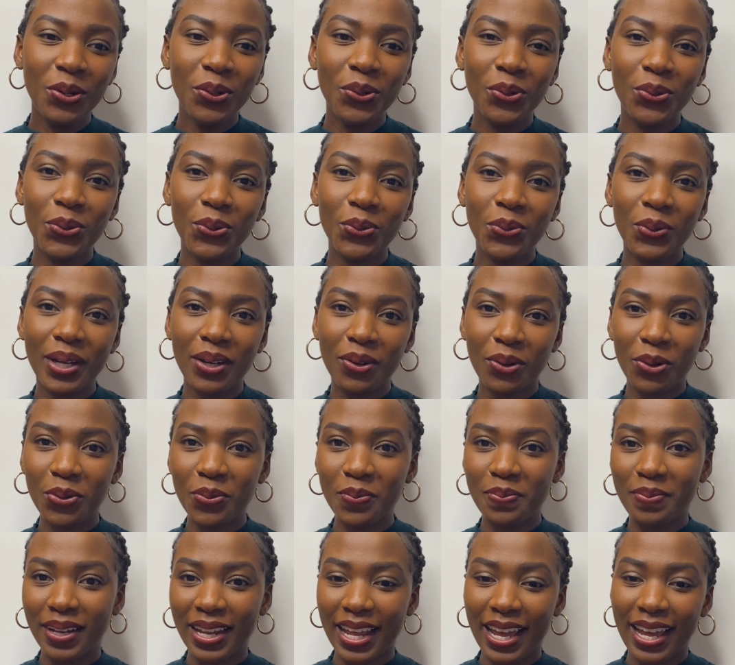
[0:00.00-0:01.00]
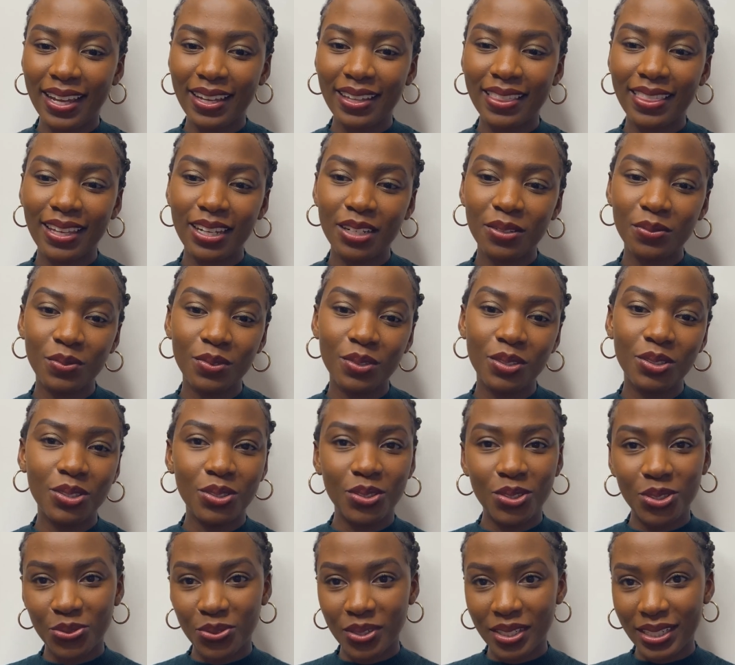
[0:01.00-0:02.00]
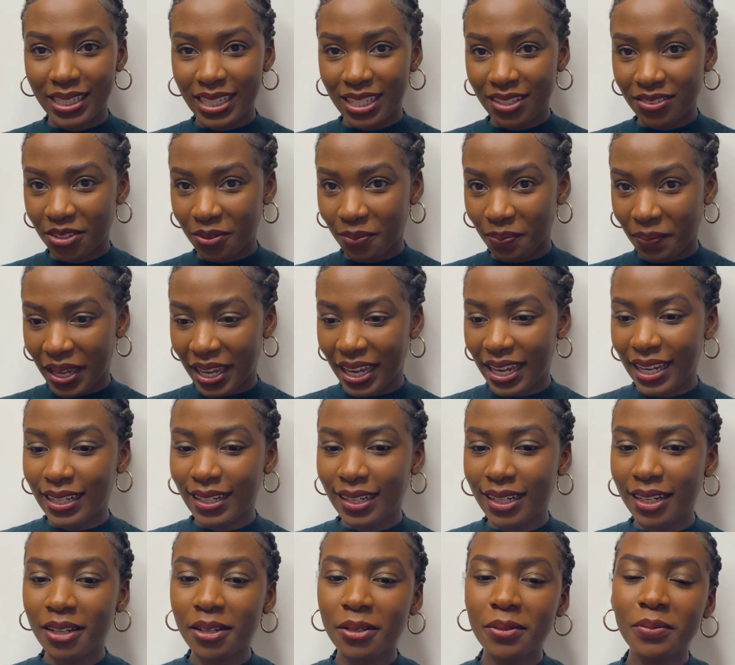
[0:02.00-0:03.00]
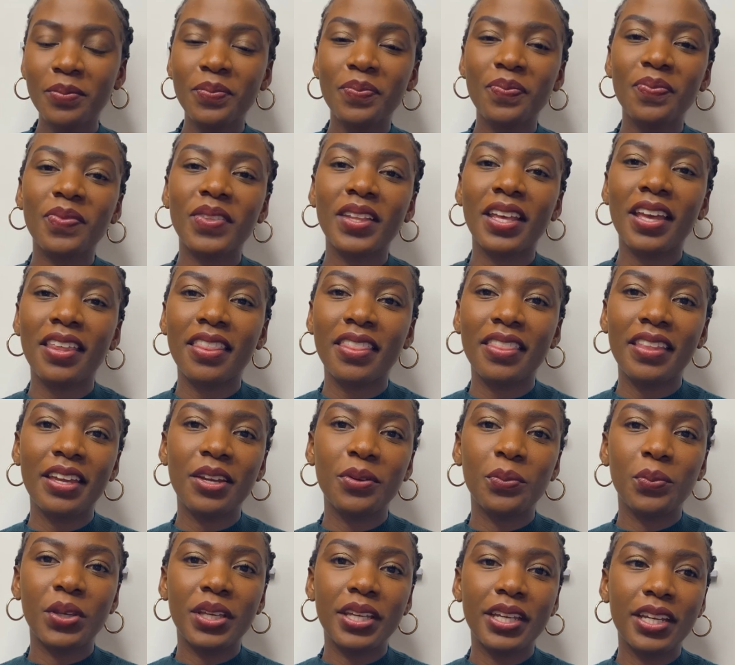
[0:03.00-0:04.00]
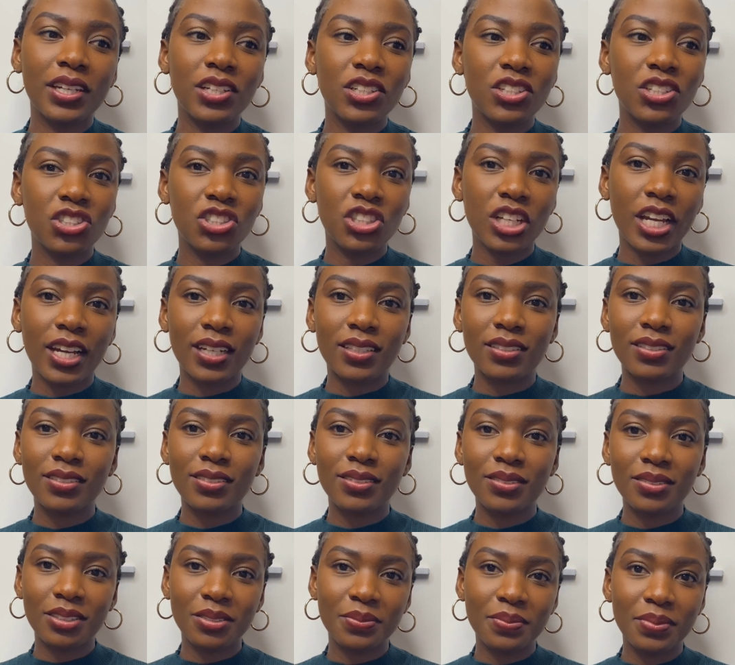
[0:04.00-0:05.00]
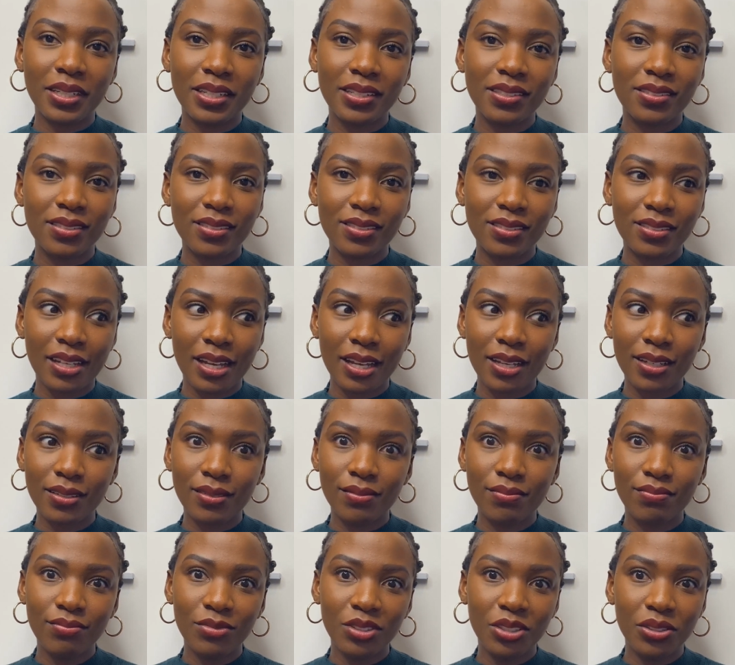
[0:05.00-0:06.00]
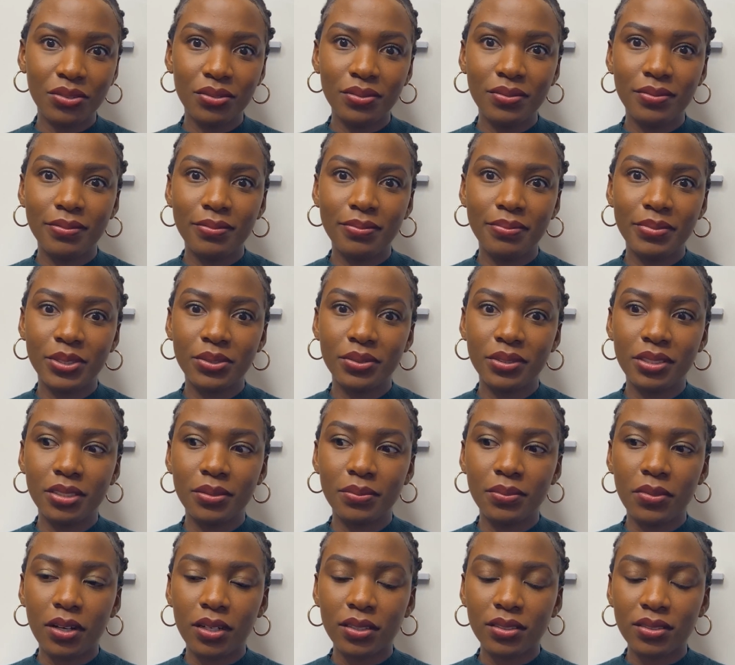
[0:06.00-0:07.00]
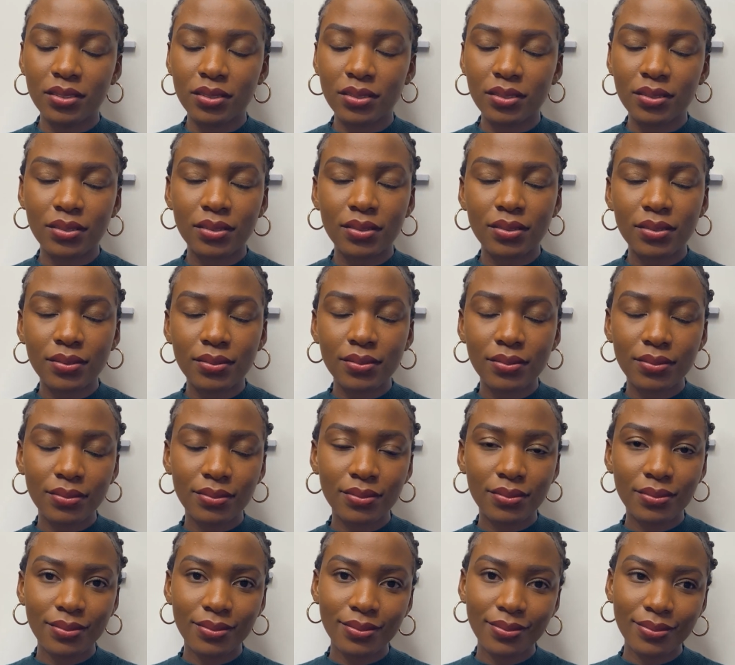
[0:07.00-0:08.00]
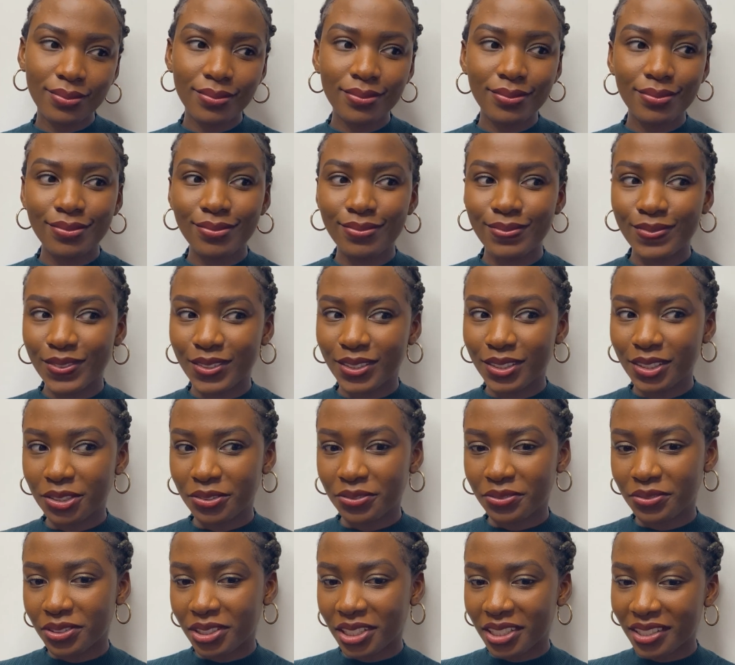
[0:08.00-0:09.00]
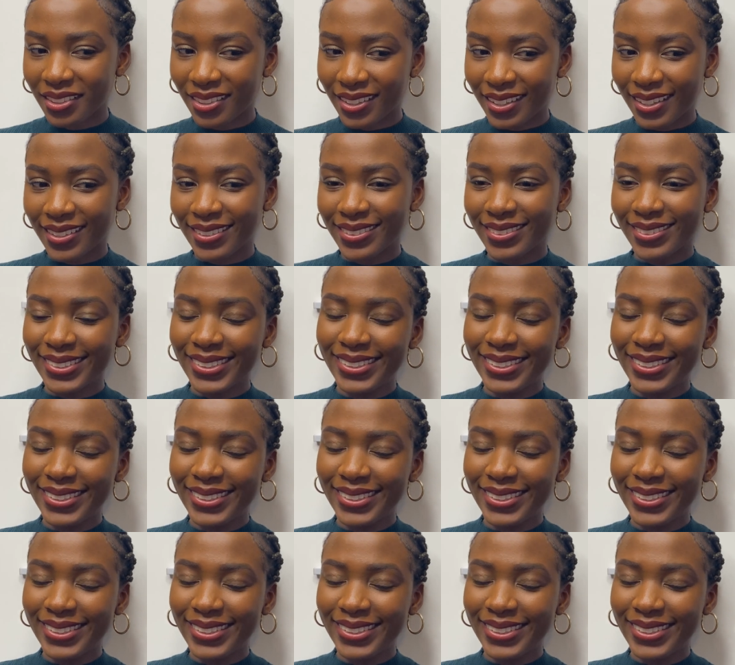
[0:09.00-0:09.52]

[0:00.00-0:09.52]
who were all black that would usually remain, and then we get chucked to the places like, you know, building boxes and stuff like that.